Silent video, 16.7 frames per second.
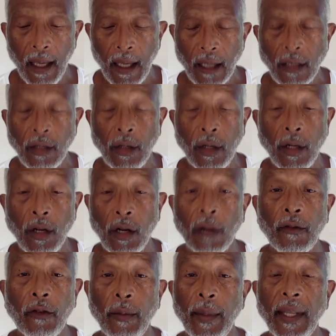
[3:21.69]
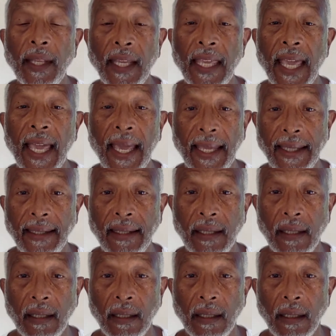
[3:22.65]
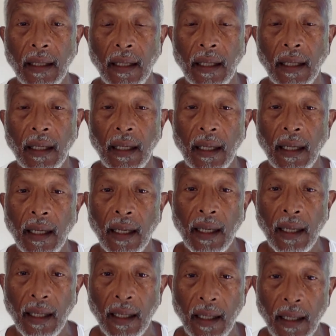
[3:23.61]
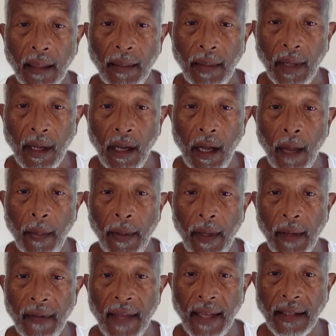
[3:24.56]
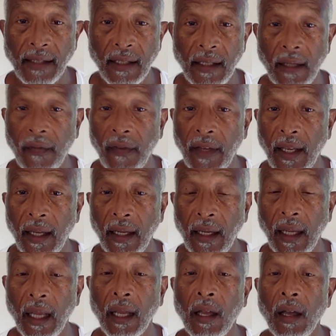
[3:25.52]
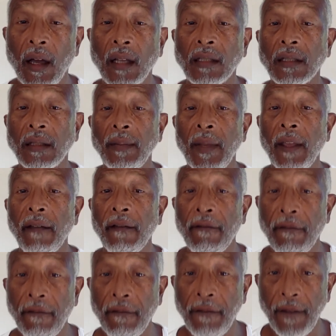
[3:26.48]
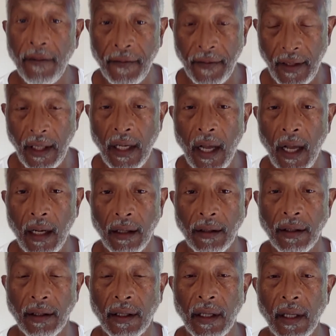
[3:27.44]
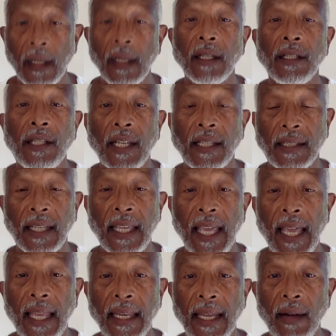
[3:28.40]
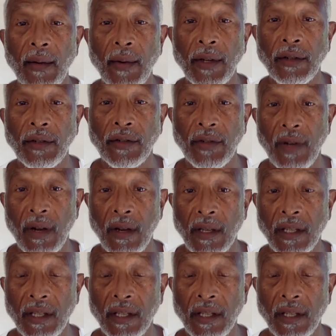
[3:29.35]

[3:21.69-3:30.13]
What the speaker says: So in order for me to get a copy of that certificate, it cost me $50 just to get that registrar's